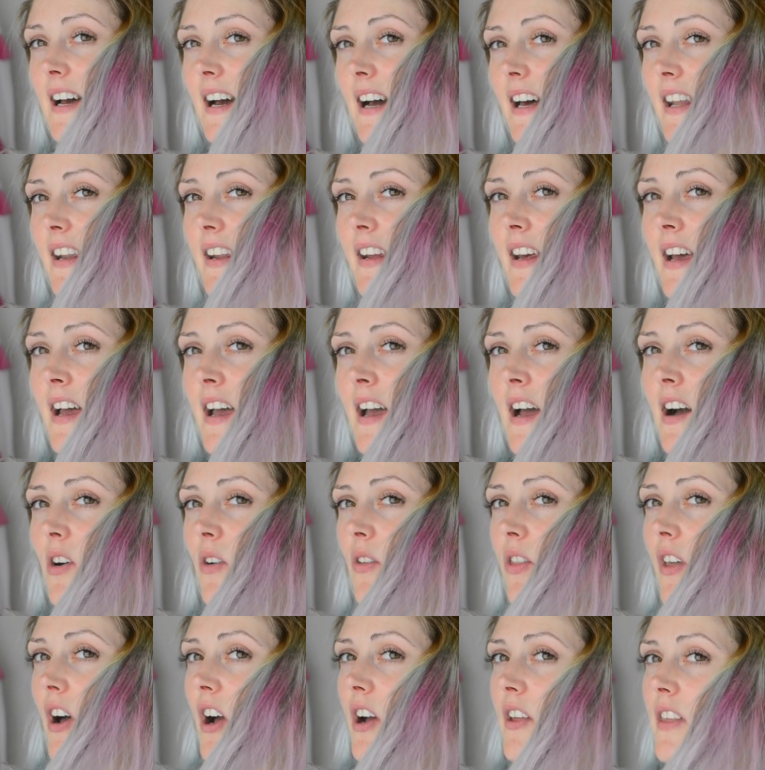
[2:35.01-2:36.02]
And
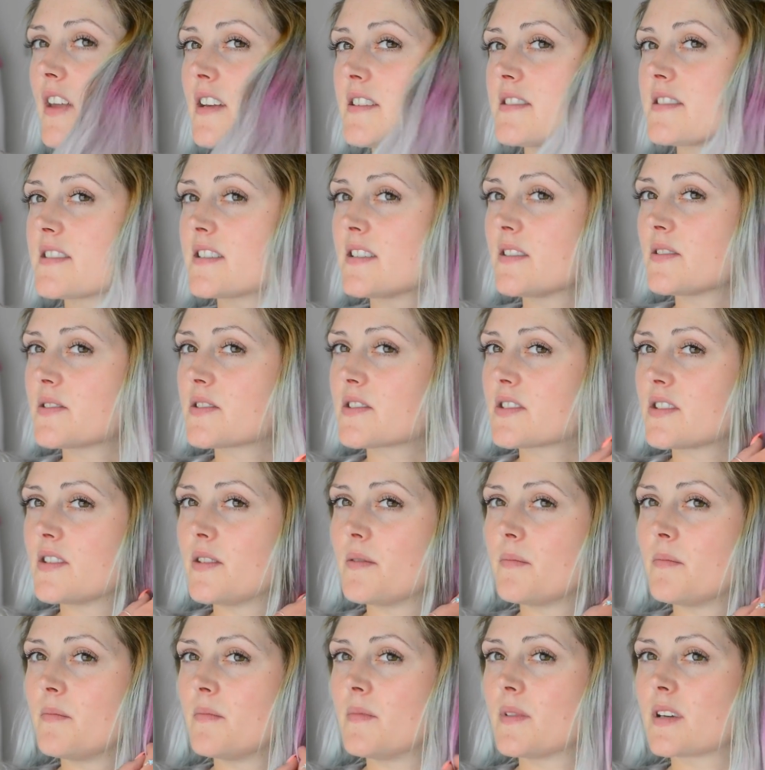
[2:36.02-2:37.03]
although there's still
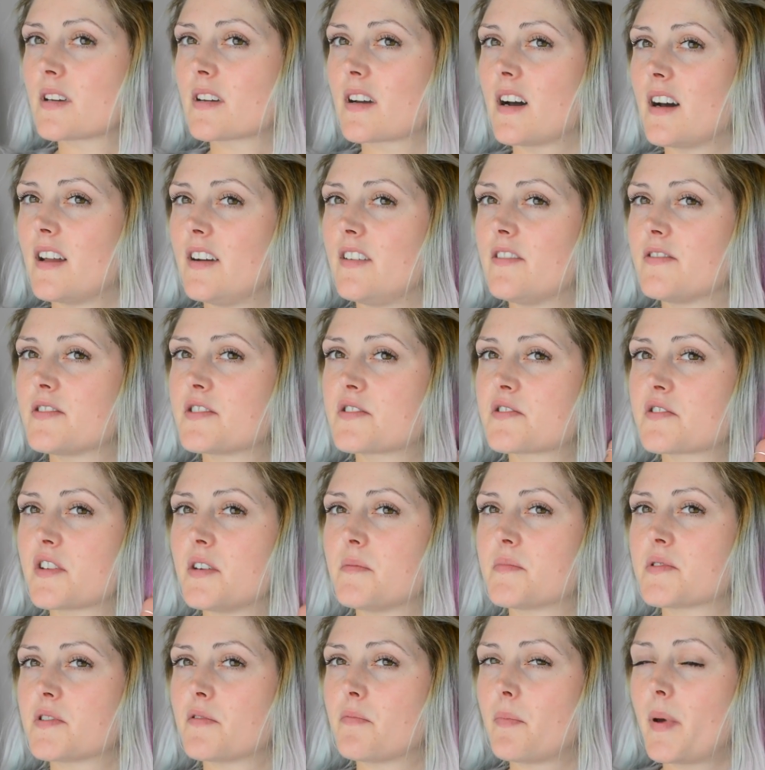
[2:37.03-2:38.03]
some kind of
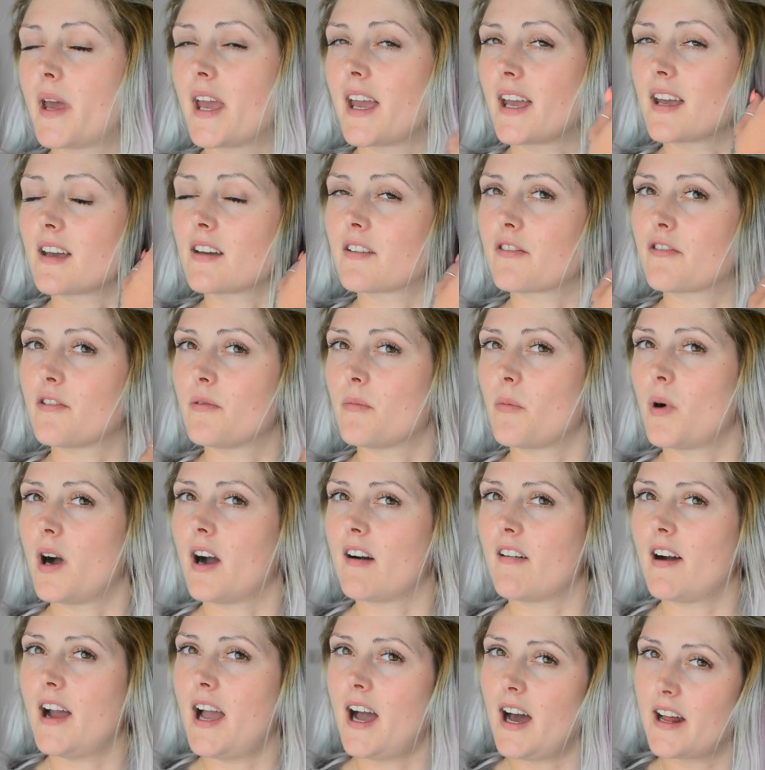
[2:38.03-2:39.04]
strips of pink from where
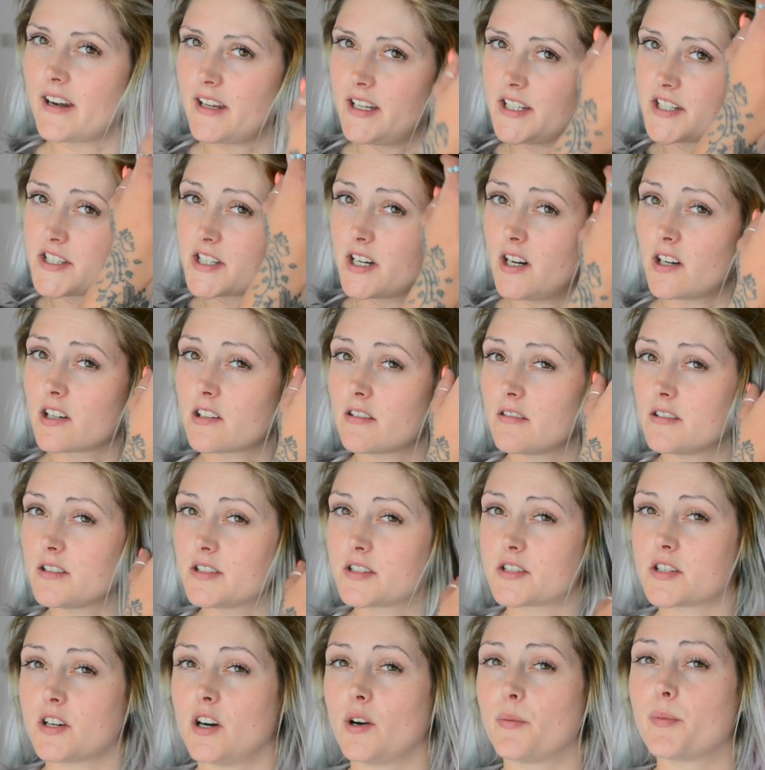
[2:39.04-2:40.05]
I had it darker at the
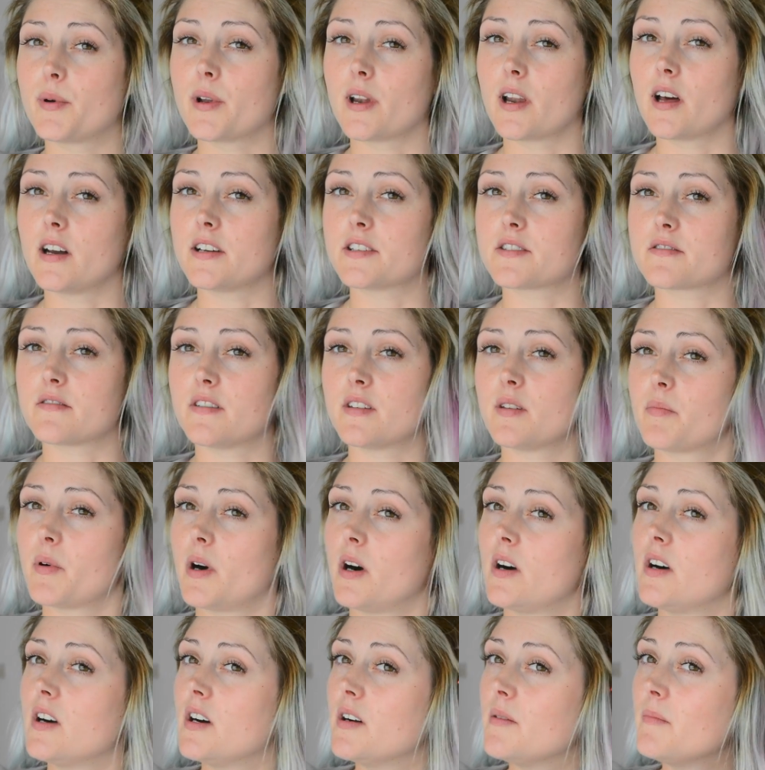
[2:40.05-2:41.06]
top and lighter at the
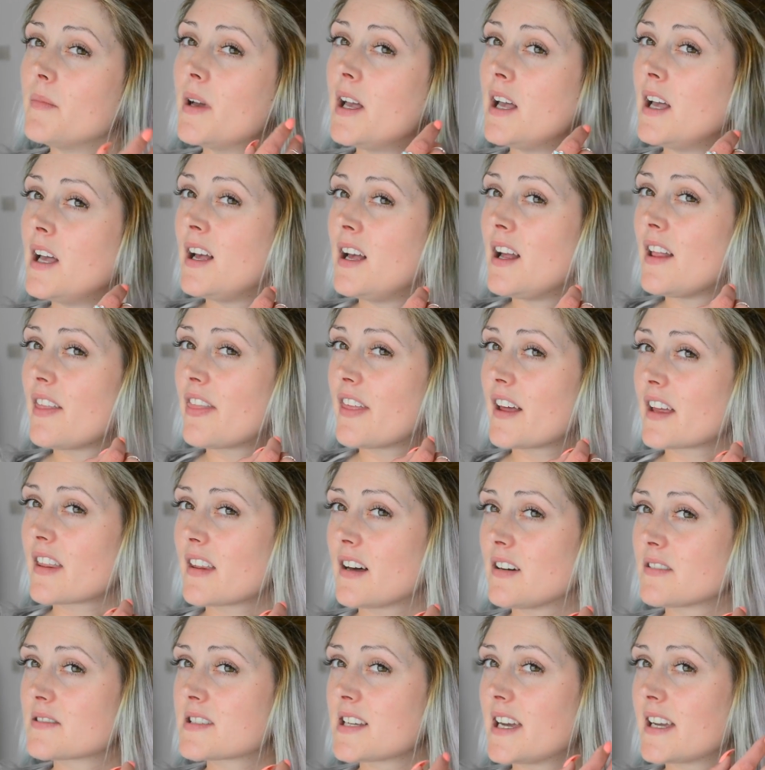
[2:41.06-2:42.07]
bottom, I think
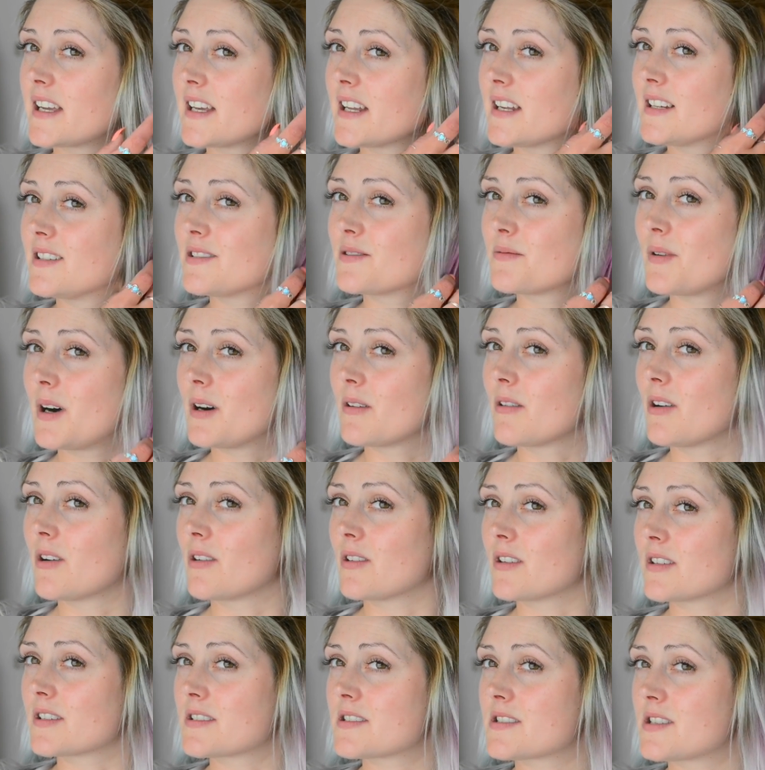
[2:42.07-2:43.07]
that'll take a little while
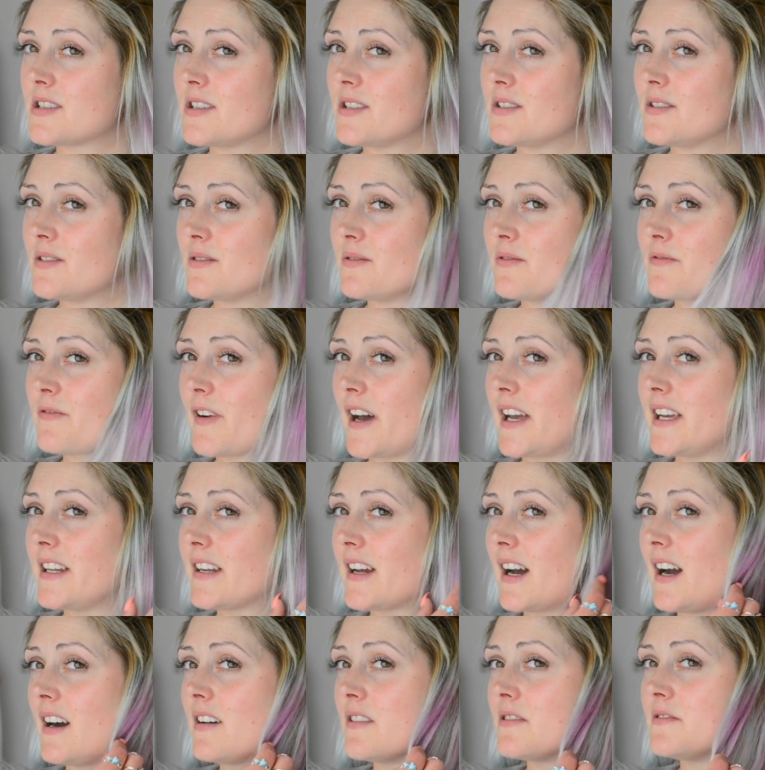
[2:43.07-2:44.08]
longer to fade
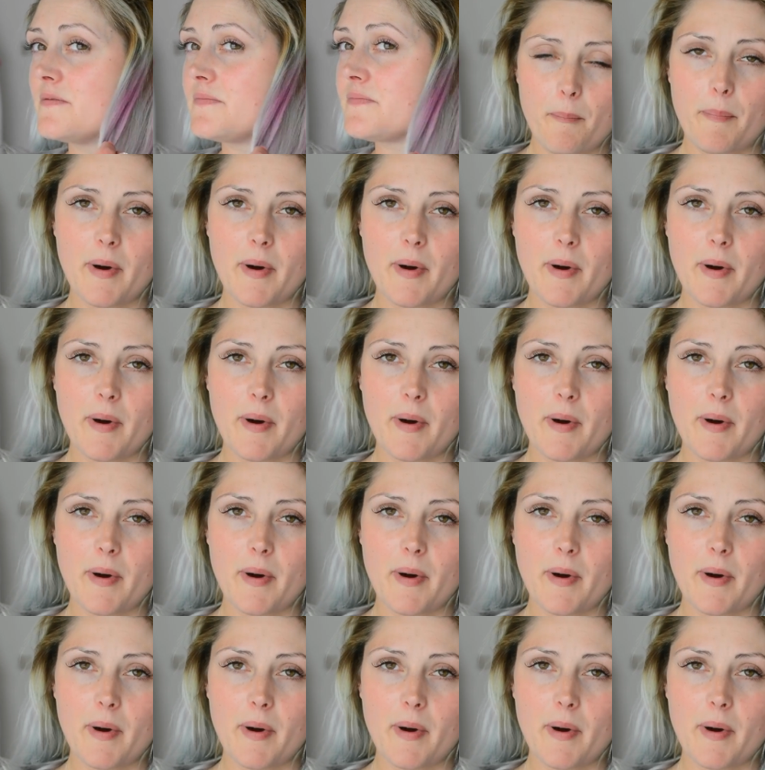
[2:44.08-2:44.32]
out.